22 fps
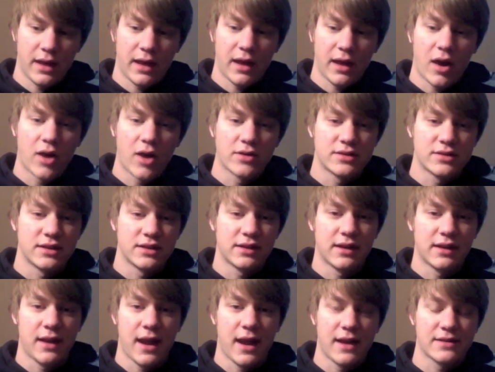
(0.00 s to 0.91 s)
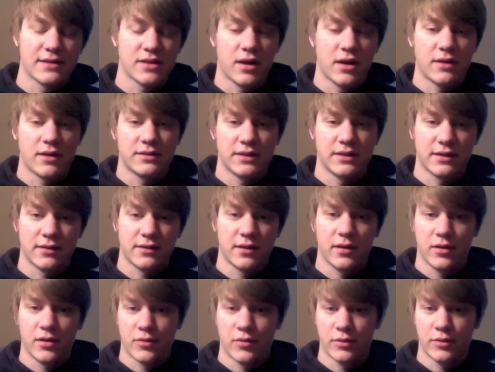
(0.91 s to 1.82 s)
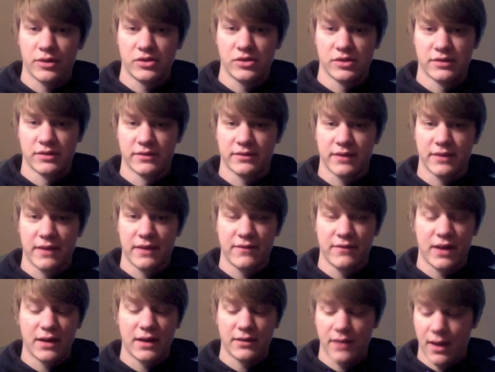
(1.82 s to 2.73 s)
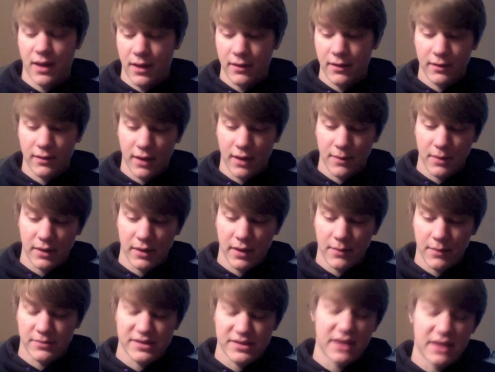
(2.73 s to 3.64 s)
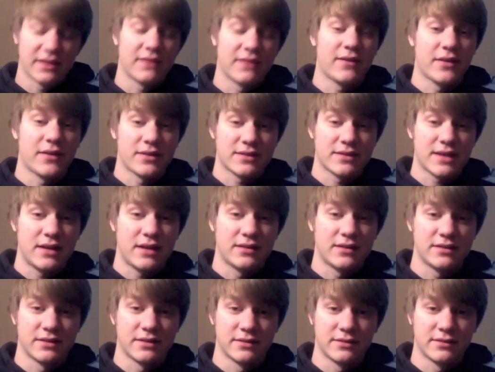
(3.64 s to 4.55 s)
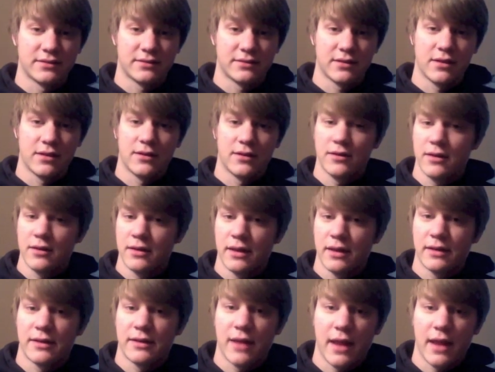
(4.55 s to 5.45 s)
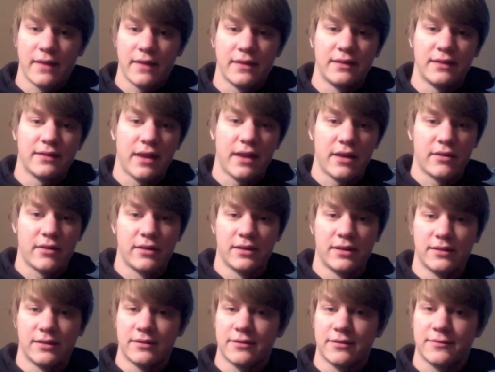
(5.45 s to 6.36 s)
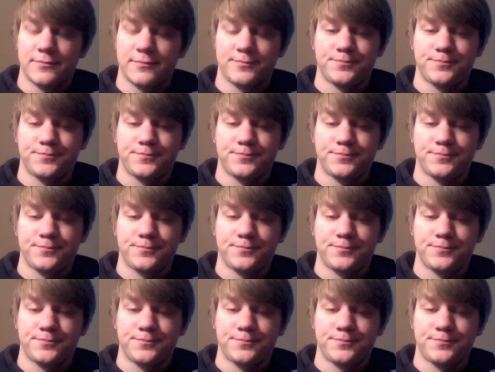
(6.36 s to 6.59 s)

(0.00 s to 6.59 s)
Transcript: Arctic and Antarctic regions. They find I'm saying they found the skeletons in these areas.